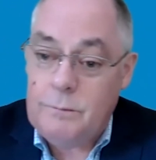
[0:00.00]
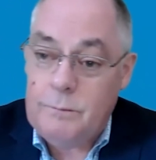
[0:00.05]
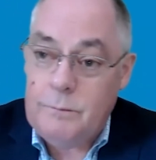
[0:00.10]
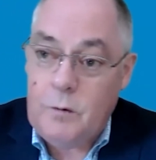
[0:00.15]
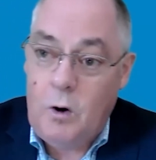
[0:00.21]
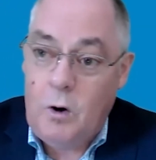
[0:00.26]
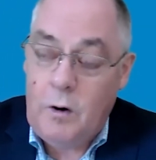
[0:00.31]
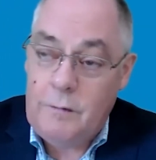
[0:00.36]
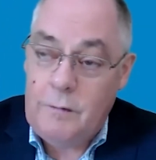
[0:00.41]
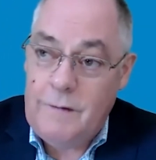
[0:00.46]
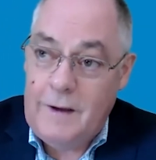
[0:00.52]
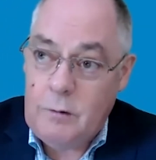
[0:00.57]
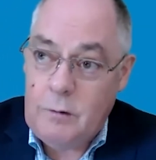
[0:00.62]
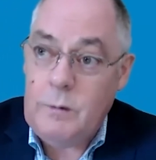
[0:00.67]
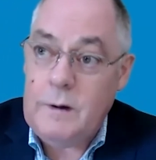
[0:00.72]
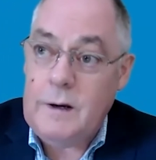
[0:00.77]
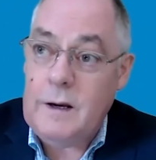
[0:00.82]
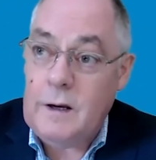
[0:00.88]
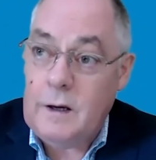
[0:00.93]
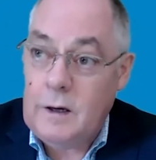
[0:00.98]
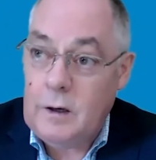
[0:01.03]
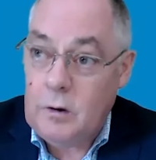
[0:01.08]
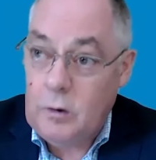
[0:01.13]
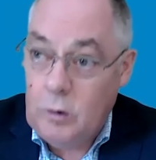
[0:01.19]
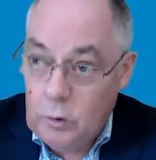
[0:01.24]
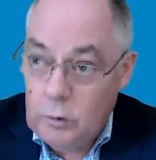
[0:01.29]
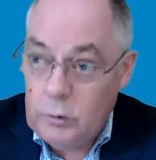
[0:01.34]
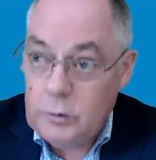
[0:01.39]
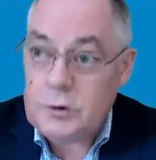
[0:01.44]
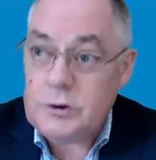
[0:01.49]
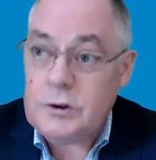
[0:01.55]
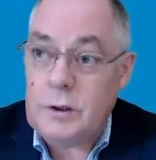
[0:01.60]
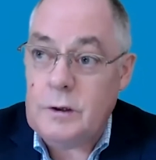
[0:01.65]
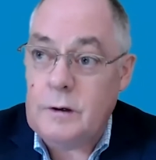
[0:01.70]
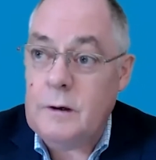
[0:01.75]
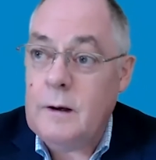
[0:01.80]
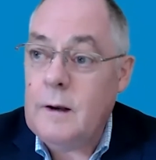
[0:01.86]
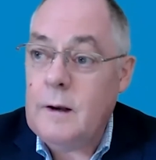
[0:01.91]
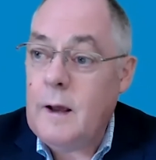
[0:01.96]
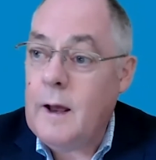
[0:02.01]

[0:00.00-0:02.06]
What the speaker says: kind of equity and inclusion,